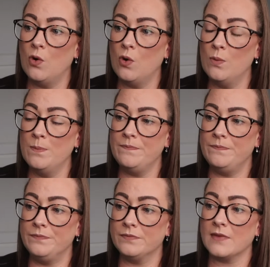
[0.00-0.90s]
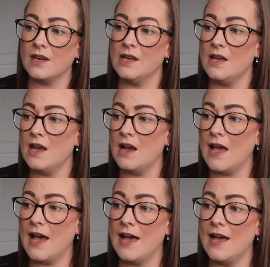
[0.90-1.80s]
home
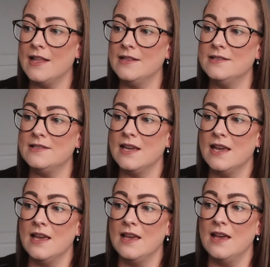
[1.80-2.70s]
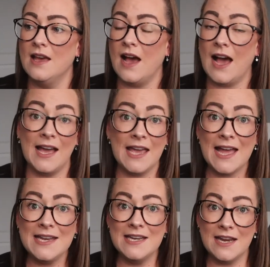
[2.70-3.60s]
and I
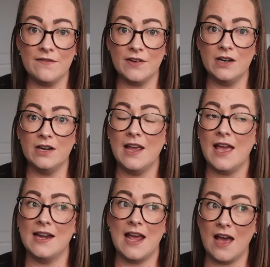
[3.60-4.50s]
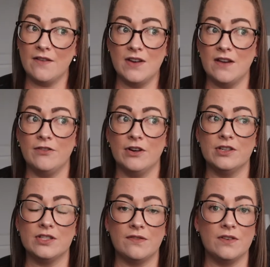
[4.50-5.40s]
had never and have never
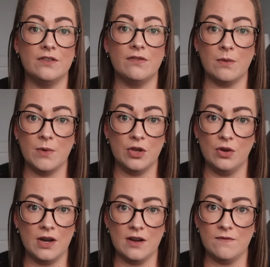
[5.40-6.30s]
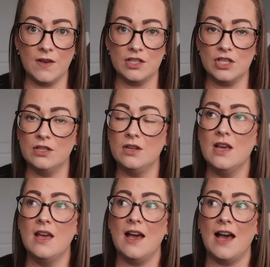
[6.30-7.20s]
suffered from a urine infection.
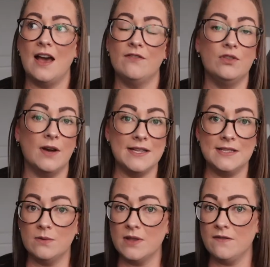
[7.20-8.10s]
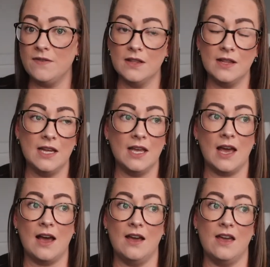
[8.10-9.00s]
I have no idea what they feel like.
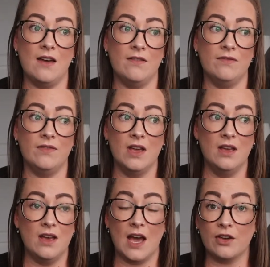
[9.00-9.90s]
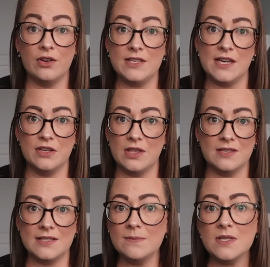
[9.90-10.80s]
I couldn't tell you the
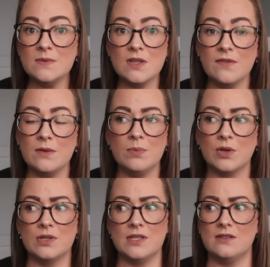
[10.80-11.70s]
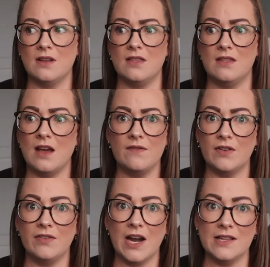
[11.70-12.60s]
symptoms of them because it's nothing that I've
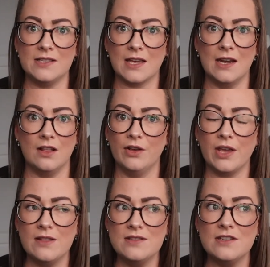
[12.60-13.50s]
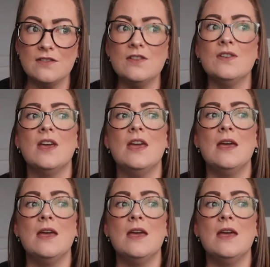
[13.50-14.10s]
ever had to kind of look into.